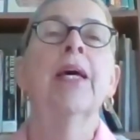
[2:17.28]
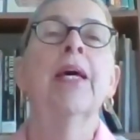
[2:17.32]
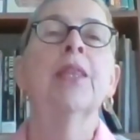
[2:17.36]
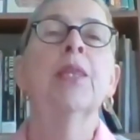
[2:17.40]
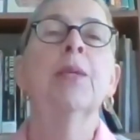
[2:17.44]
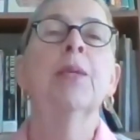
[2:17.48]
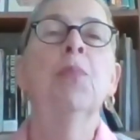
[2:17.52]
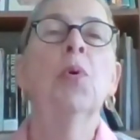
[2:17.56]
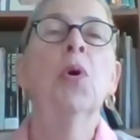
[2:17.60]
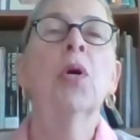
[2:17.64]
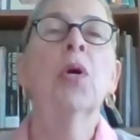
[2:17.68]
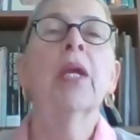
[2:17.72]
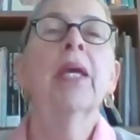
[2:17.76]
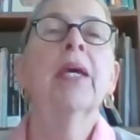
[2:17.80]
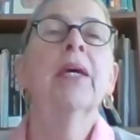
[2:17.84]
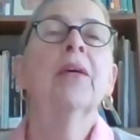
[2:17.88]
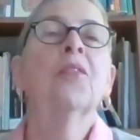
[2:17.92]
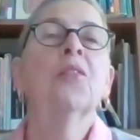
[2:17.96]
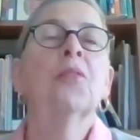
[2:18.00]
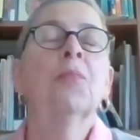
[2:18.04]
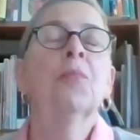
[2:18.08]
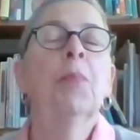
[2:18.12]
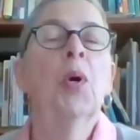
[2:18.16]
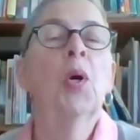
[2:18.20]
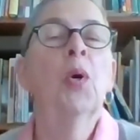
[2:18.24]
The book
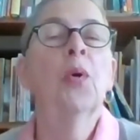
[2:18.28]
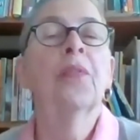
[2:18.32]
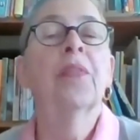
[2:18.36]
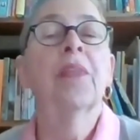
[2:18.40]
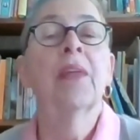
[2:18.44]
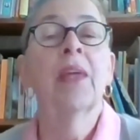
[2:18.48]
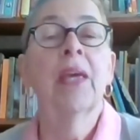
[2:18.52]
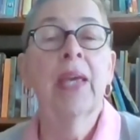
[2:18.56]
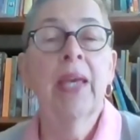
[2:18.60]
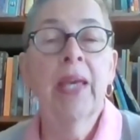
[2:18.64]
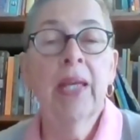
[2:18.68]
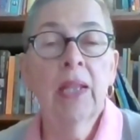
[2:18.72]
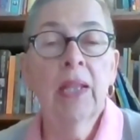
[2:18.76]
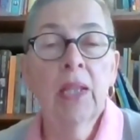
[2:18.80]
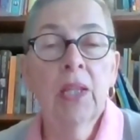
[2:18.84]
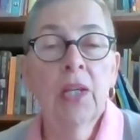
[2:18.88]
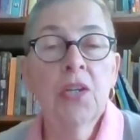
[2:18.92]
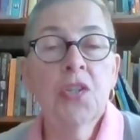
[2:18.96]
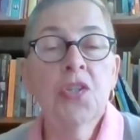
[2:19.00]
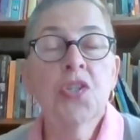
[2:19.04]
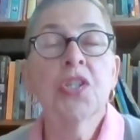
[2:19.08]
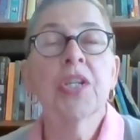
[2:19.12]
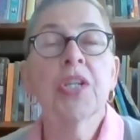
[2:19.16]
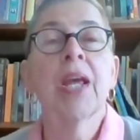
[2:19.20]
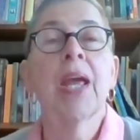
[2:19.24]
has both
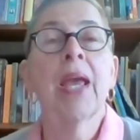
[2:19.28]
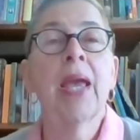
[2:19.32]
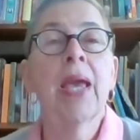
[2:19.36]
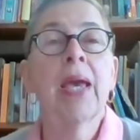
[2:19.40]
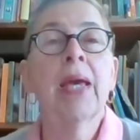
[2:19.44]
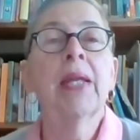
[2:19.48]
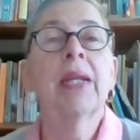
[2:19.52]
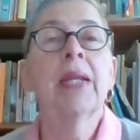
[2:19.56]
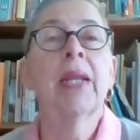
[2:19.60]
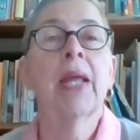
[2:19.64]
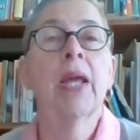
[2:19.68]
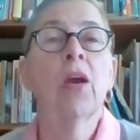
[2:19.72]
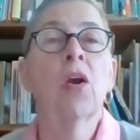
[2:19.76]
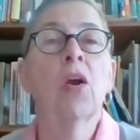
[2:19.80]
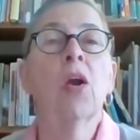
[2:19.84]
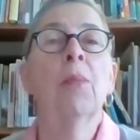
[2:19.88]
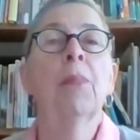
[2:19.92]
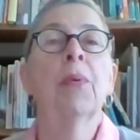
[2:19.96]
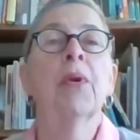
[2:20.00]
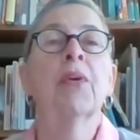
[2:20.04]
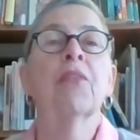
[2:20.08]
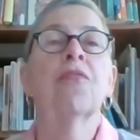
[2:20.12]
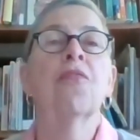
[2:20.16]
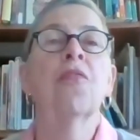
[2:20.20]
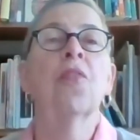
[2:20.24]
English and
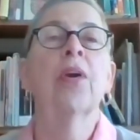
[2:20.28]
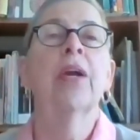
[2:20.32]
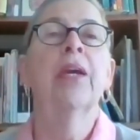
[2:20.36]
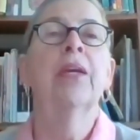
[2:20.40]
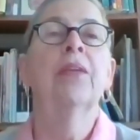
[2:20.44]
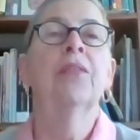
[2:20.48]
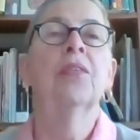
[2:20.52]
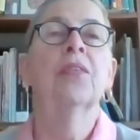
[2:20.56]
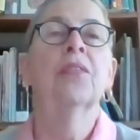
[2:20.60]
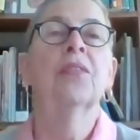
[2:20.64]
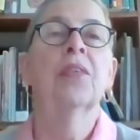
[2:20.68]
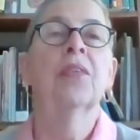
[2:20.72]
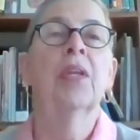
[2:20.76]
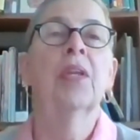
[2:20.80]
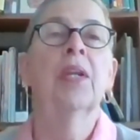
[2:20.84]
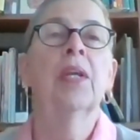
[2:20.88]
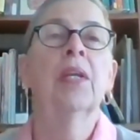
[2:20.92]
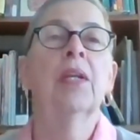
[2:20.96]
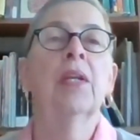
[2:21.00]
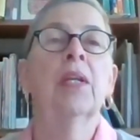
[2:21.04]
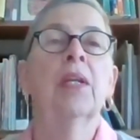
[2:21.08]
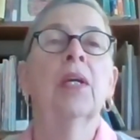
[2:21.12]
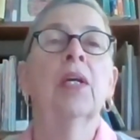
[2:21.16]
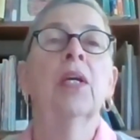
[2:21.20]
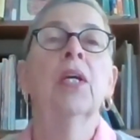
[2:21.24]
Arabic phrases in it.